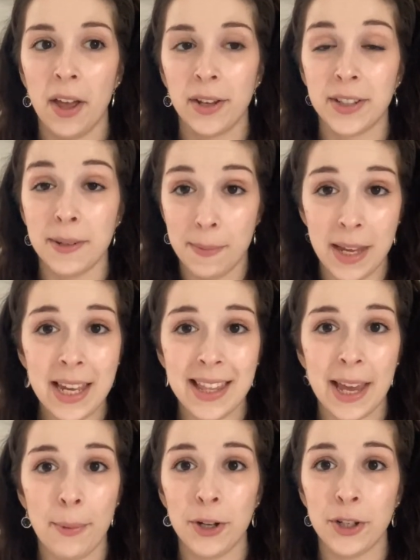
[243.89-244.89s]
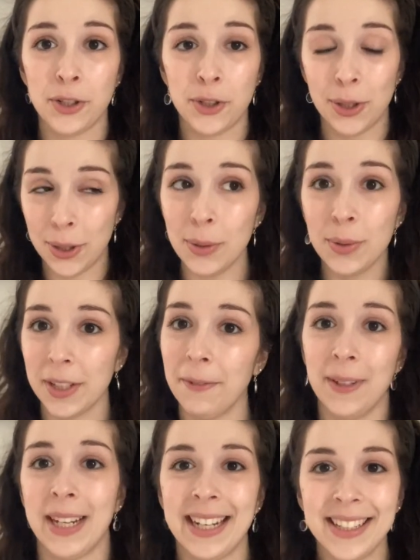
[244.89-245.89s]
to me, they were two
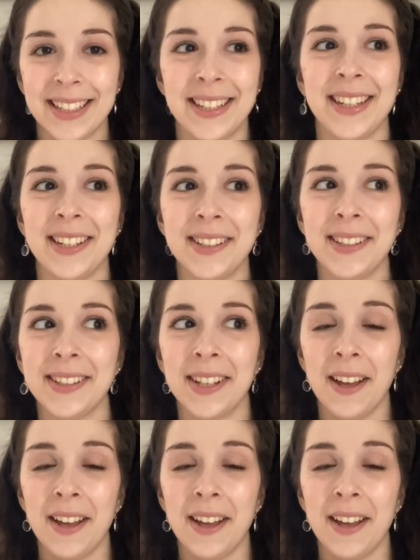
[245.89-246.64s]
different entities.